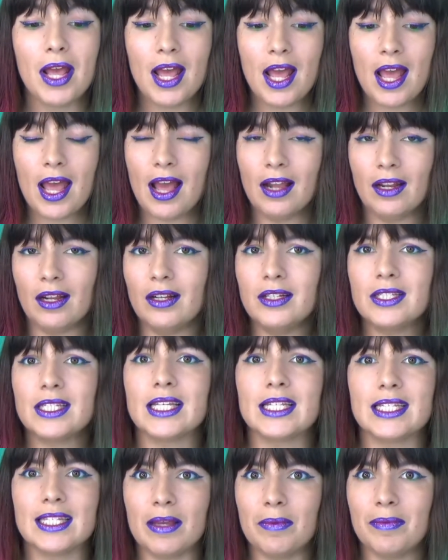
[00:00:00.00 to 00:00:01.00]
and also
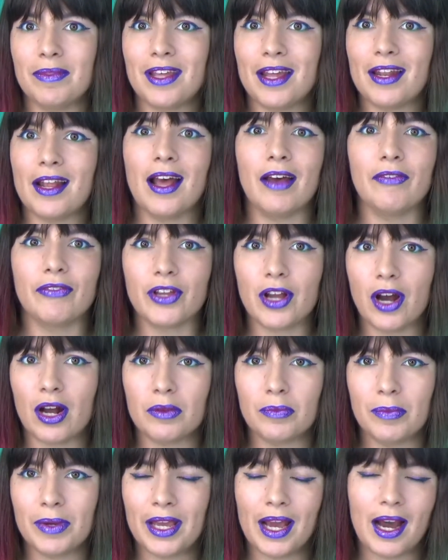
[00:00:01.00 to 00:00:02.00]
some that have
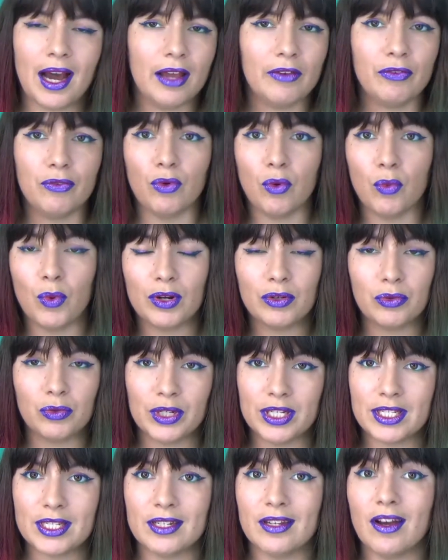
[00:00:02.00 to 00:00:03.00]
caught my eye for one
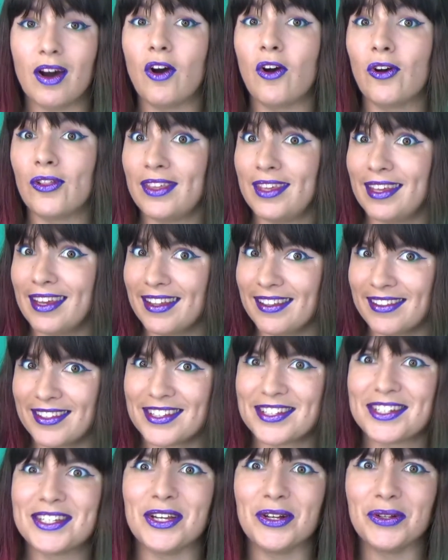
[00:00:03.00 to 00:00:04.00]
reason or the other.
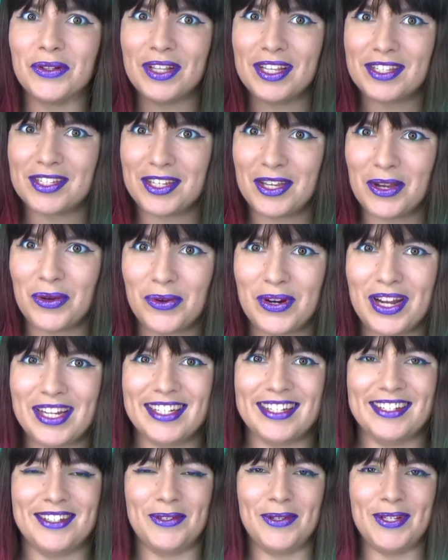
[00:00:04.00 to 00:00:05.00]
So let's go
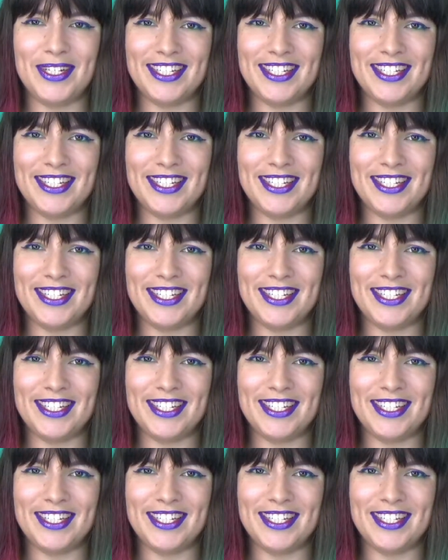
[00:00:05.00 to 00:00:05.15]
right into it.